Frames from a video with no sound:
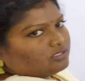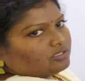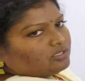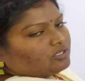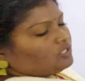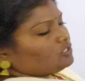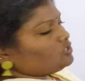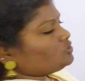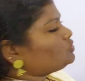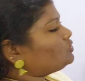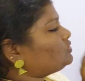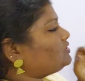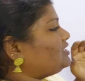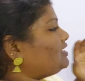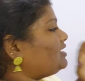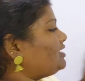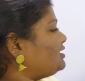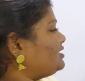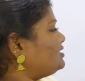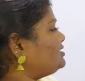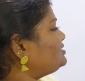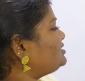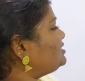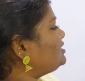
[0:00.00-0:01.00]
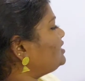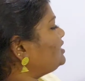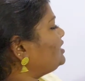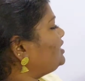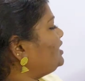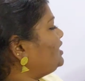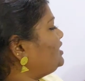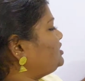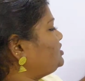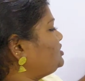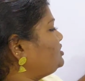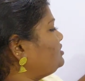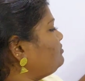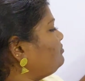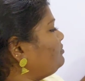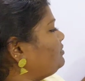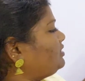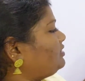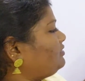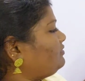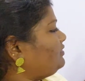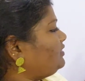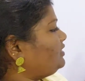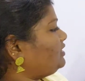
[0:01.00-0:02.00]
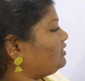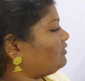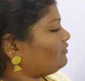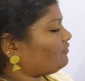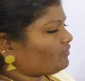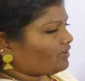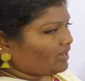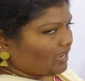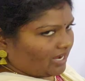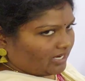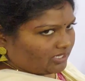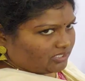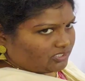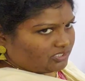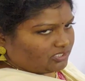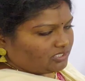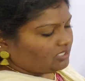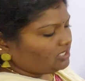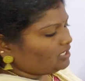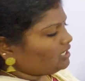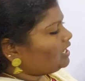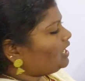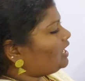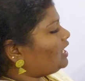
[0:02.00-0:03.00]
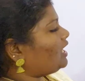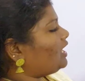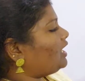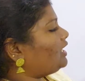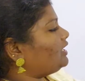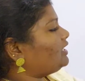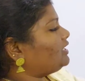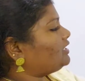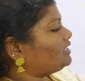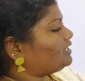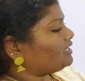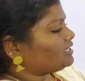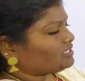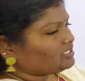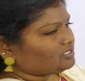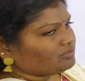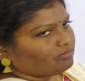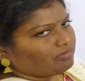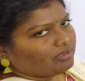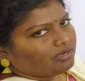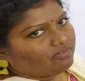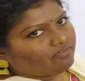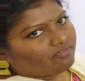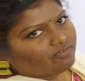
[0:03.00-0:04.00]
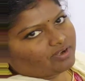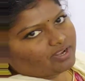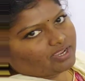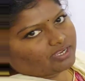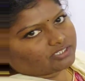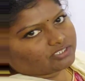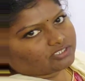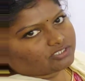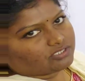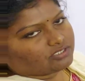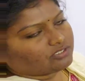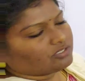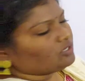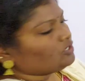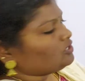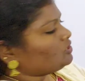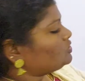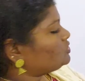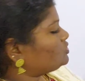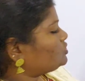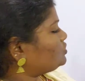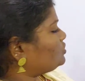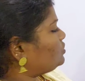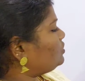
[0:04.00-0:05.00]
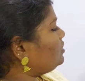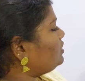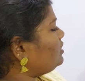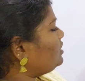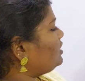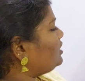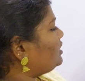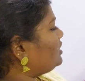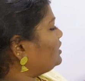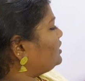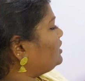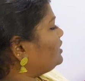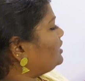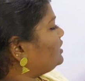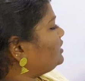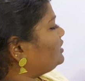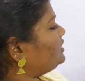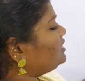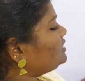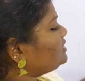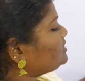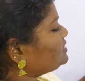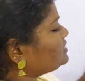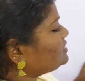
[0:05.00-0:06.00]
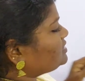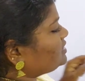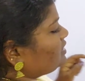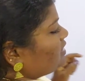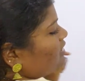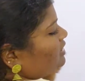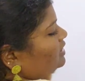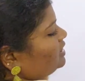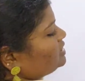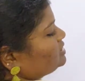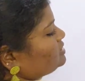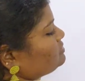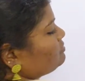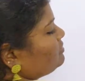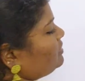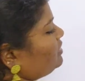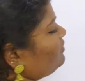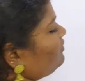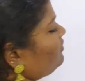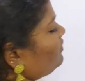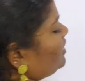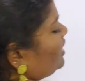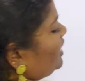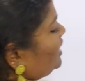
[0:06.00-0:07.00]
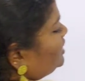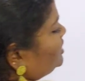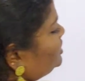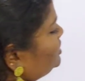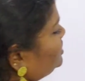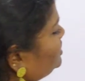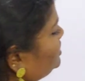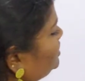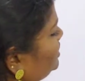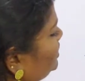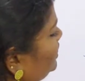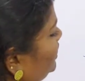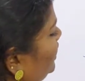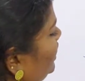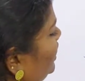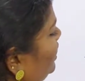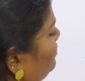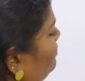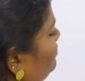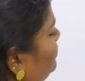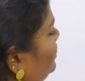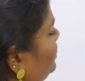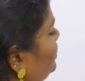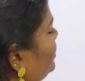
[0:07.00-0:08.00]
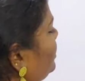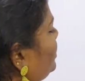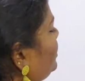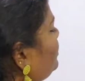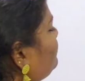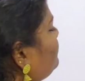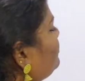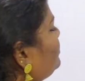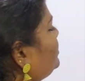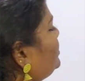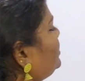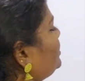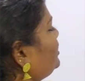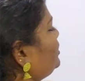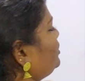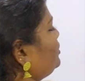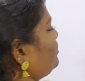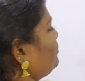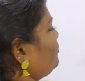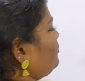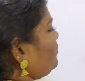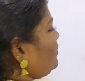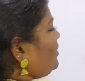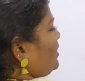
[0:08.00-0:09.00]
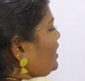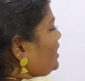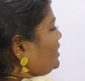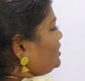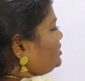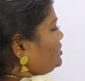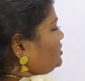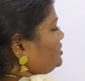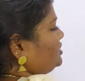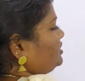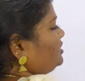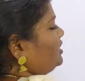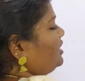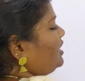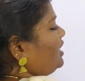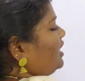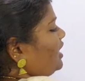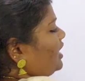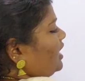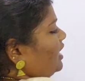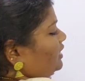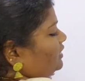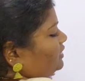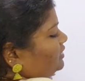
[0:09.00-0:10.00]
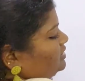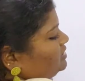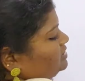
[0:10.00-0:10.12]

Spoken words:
So there is a relation between a fraction and a decimal fraction. So this decimal fraction can be converted into fraction, and this